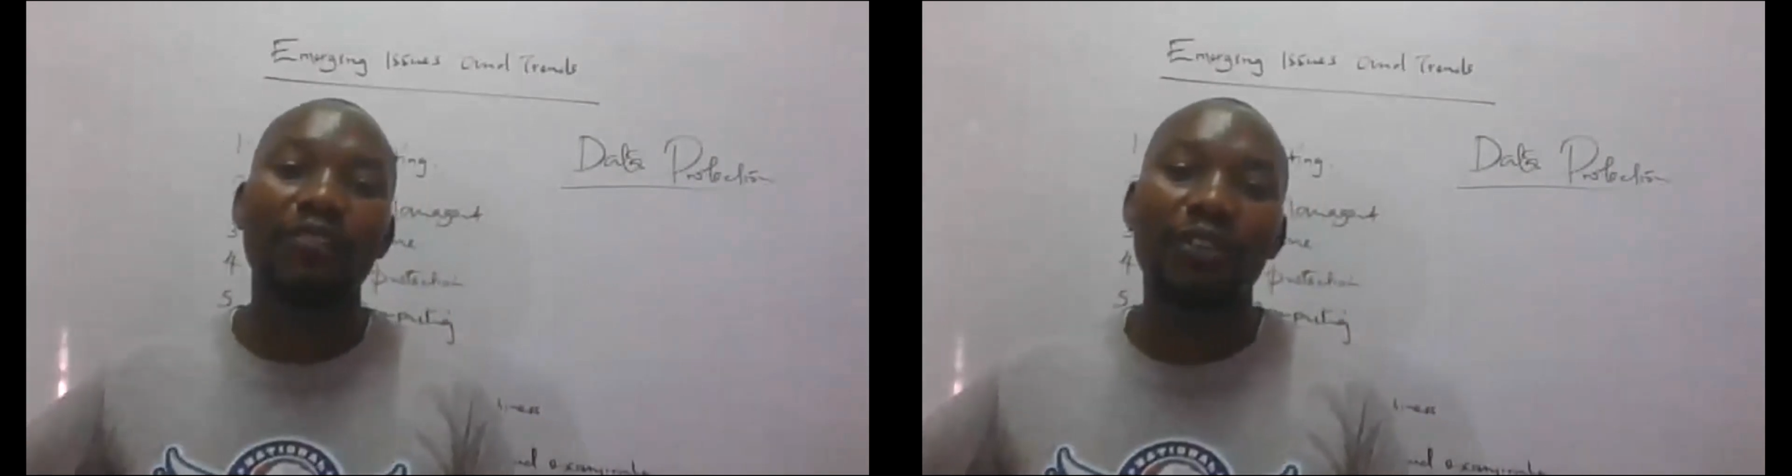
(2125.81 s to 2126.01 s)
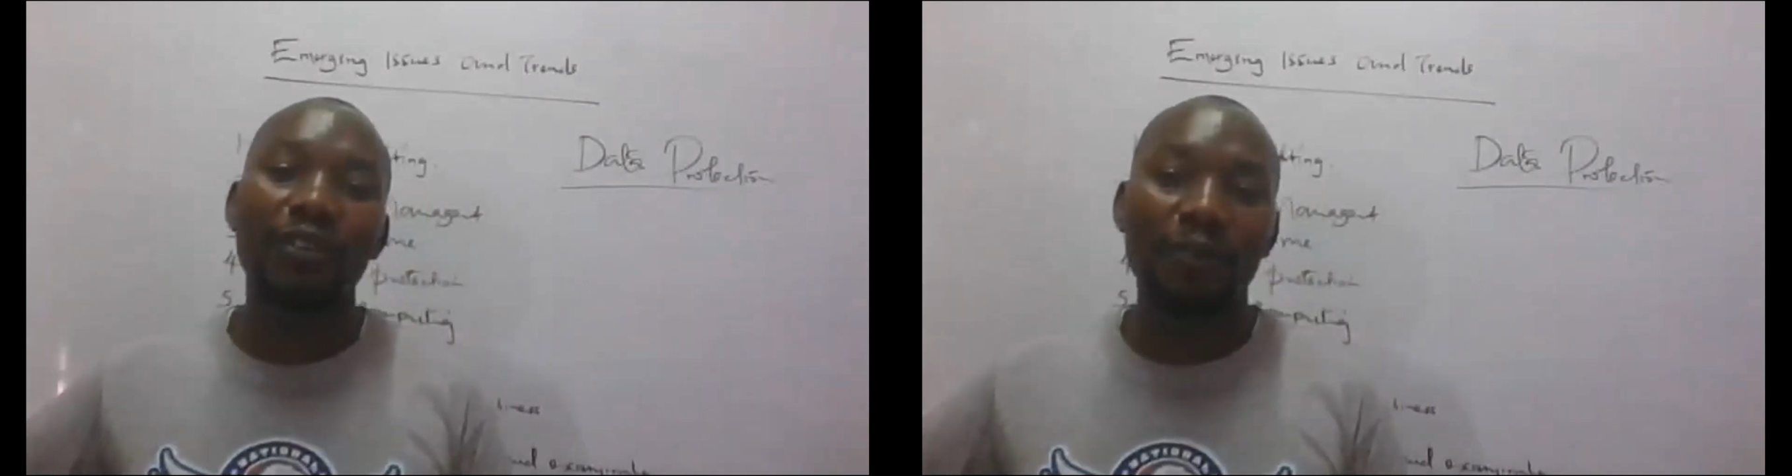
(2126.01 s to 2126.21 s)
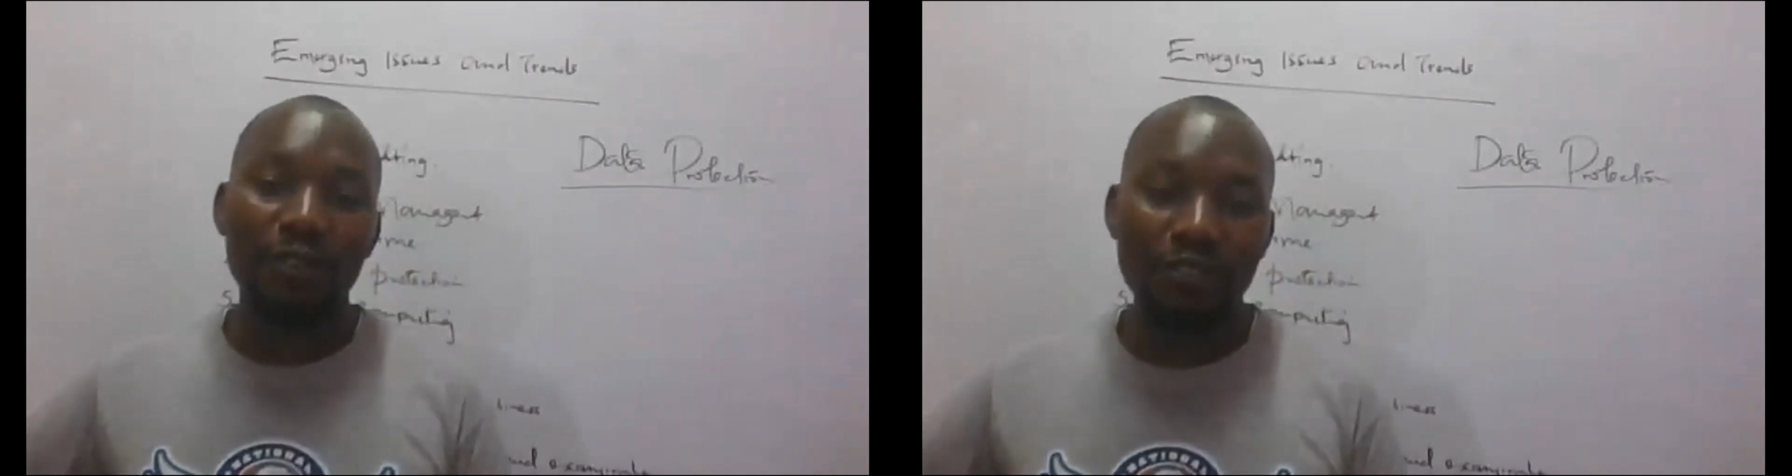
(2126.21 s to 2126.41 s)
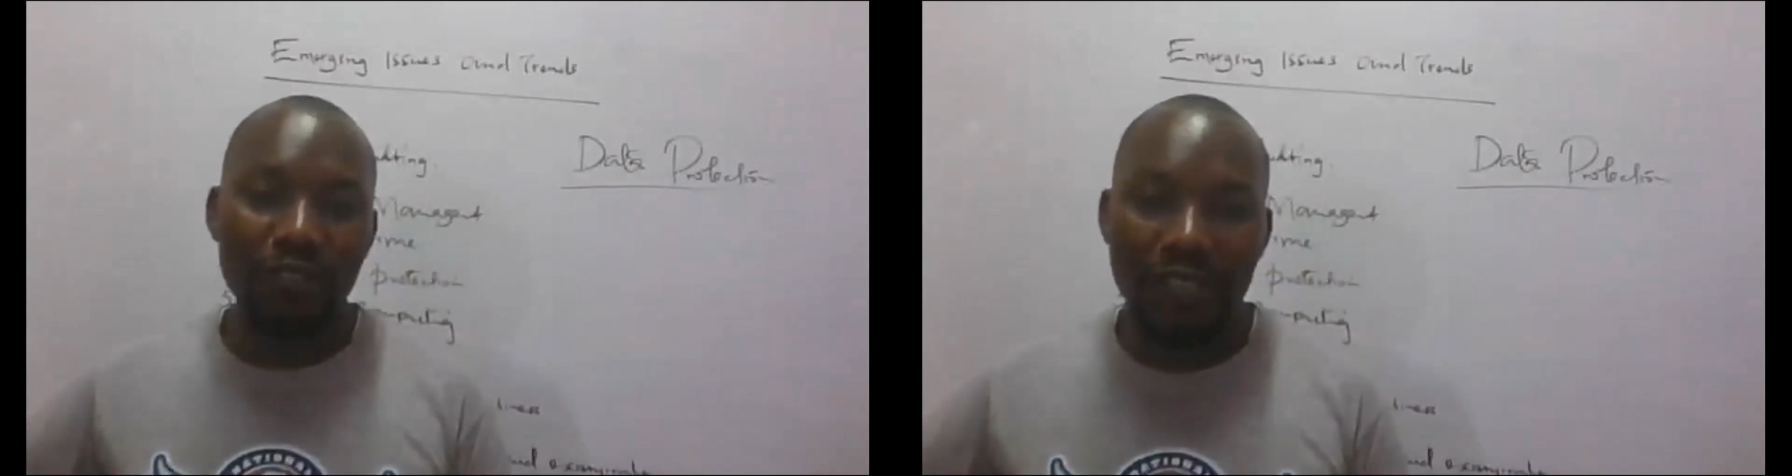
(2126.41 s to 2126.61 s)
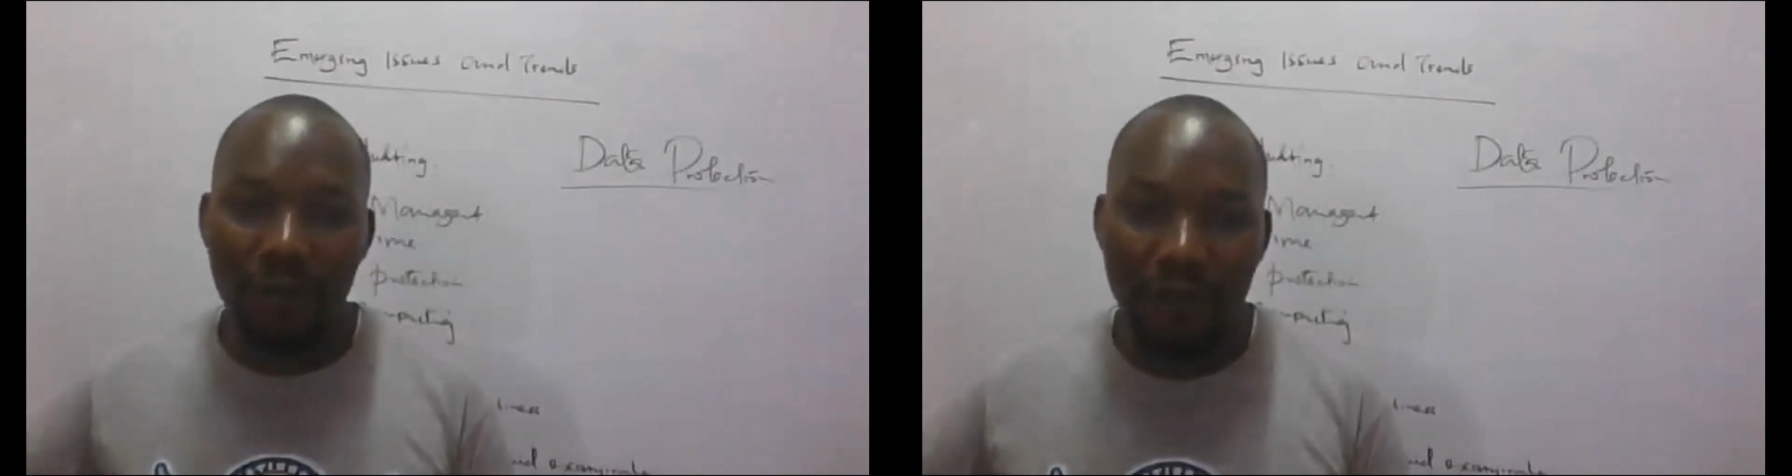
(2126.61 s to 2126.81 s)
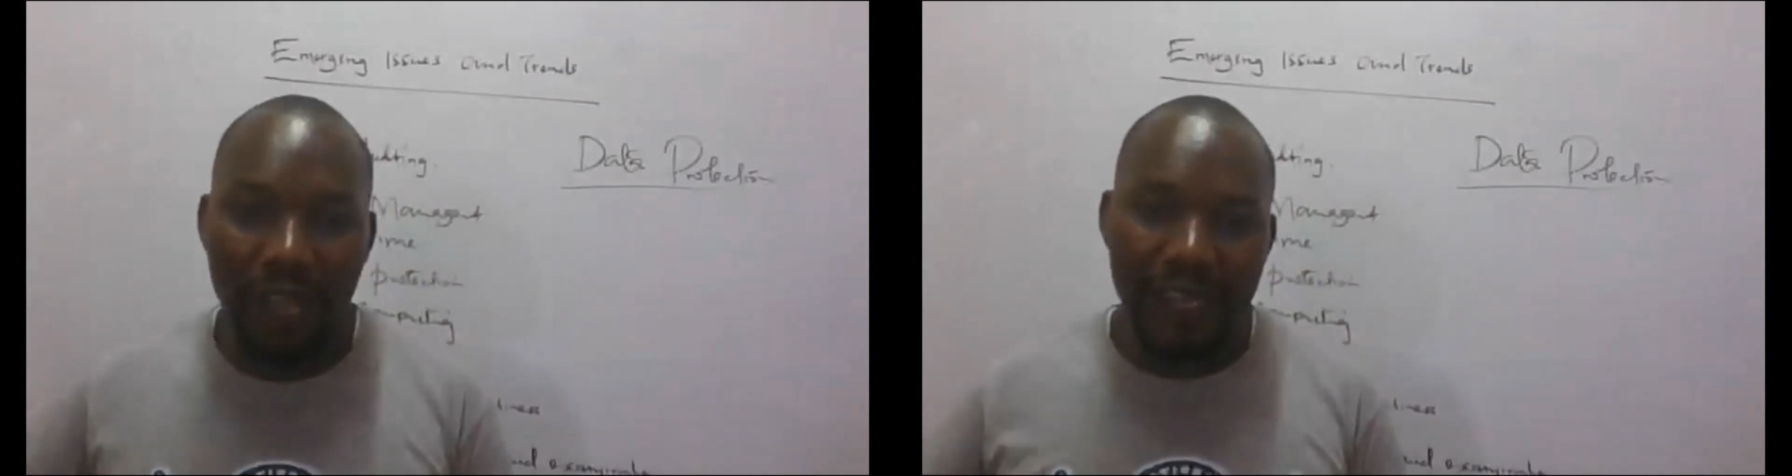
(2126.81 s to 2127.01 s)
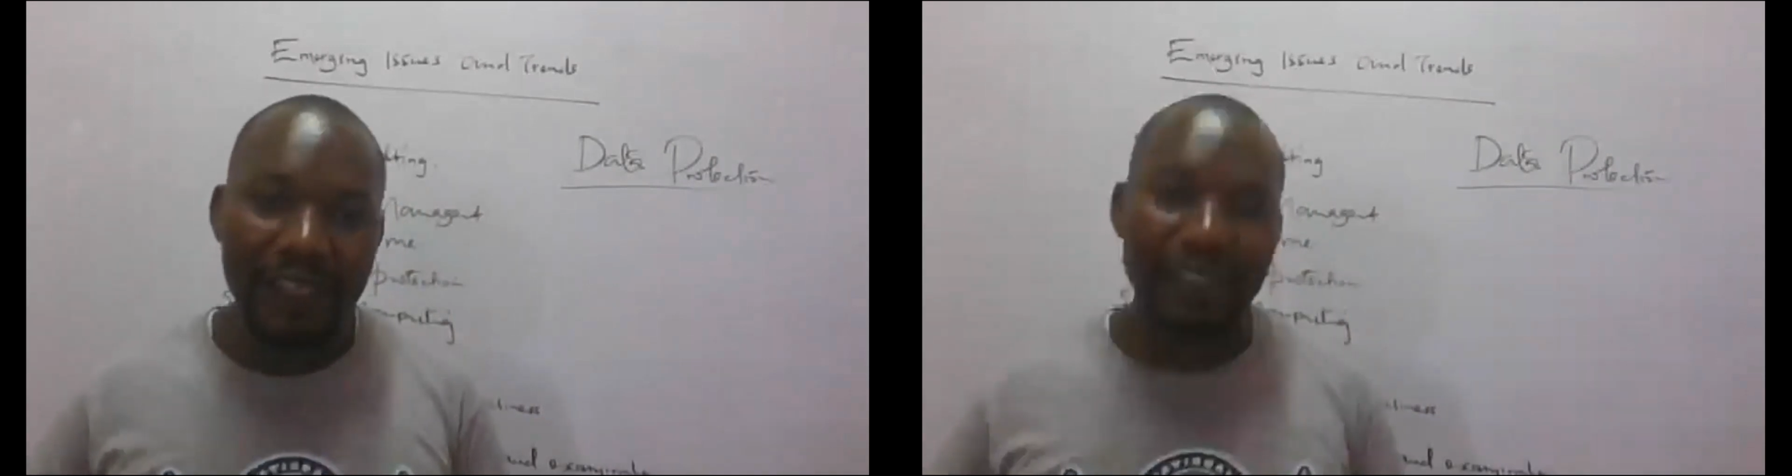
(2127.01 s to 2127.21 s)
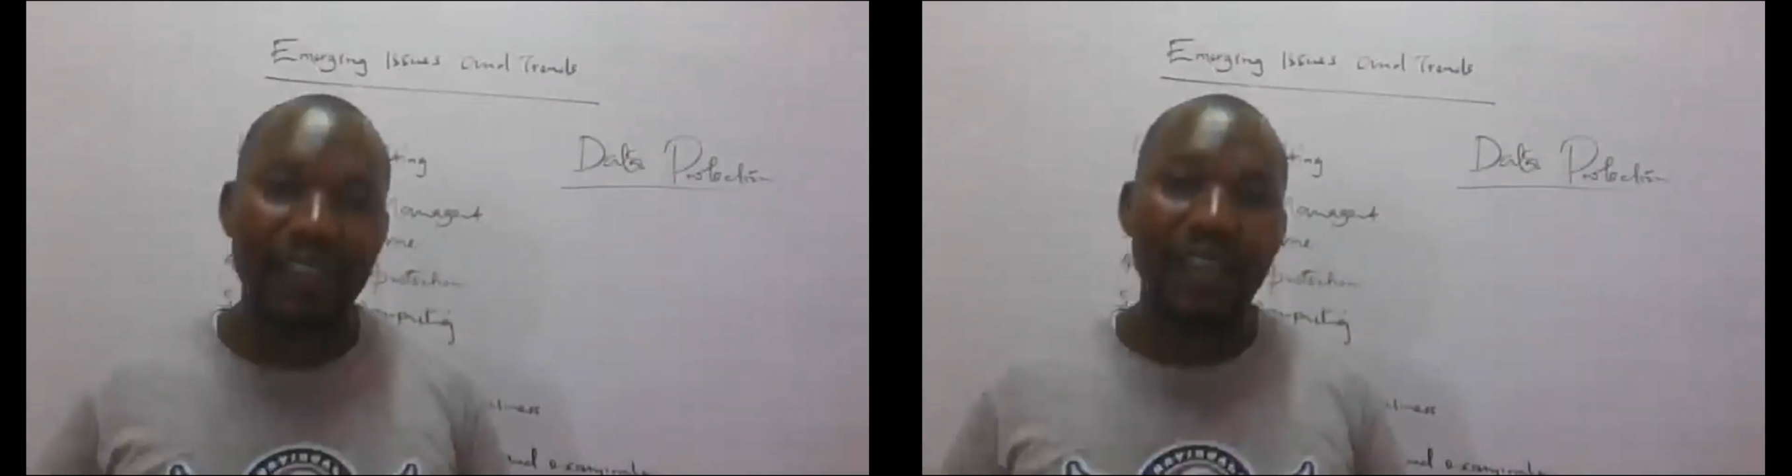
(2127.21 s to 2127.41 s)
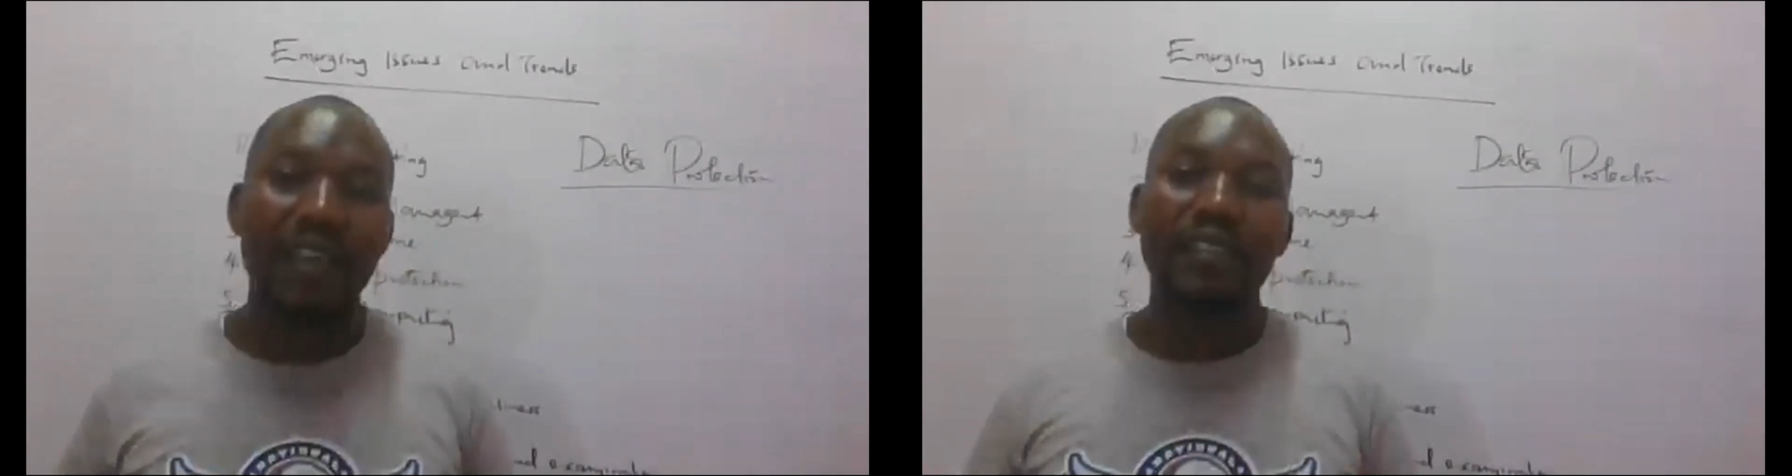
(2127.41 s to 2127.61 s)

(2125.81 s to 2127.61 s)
hiyo information somewhere else.